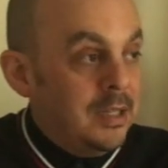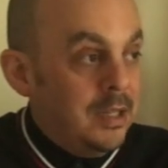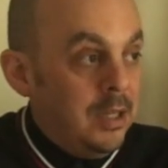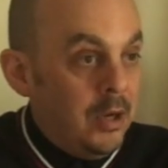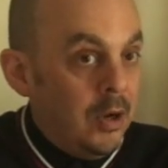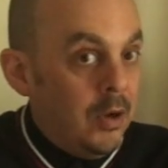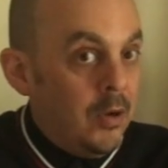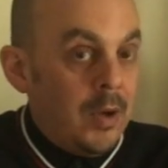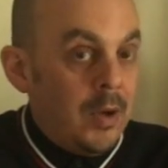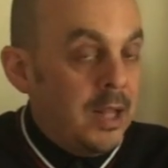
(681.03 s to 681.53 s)

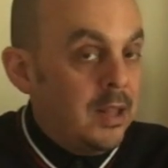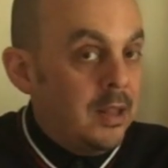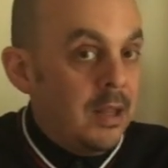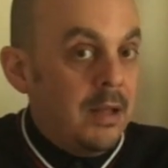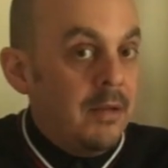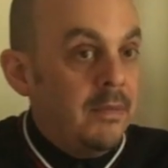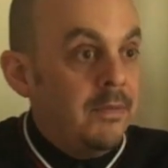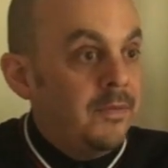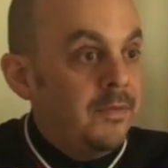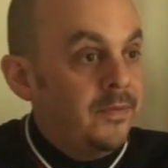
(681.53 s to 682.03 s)
I
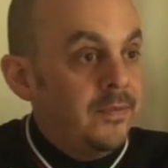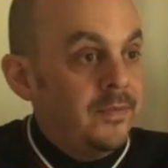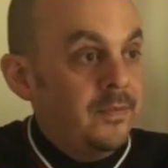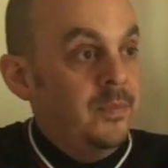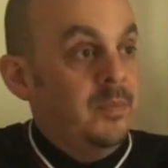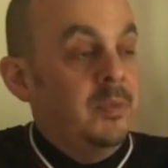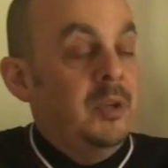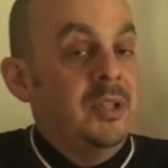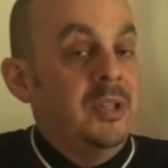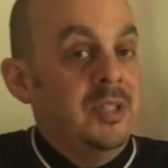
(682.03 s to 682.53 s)
love
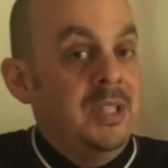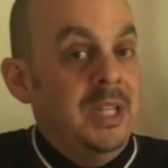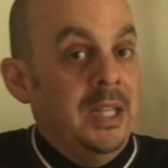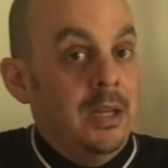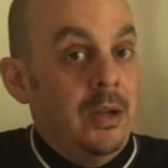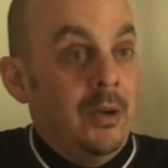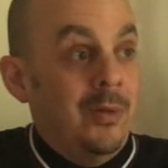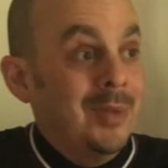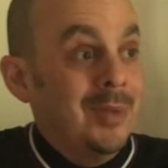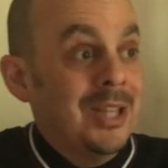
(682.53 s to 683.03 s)

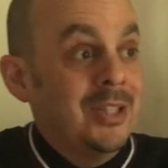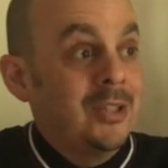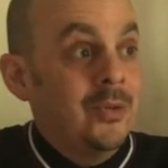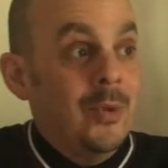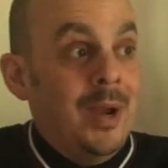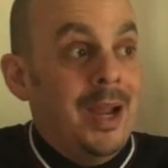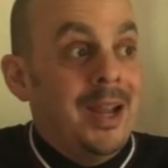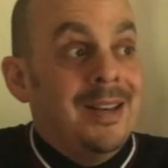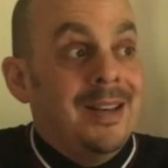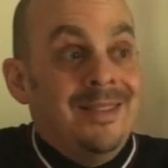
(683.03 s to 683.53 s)
Casino. That's
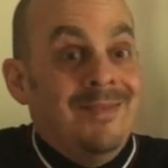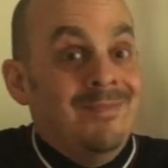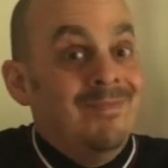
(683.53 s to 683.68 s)
great.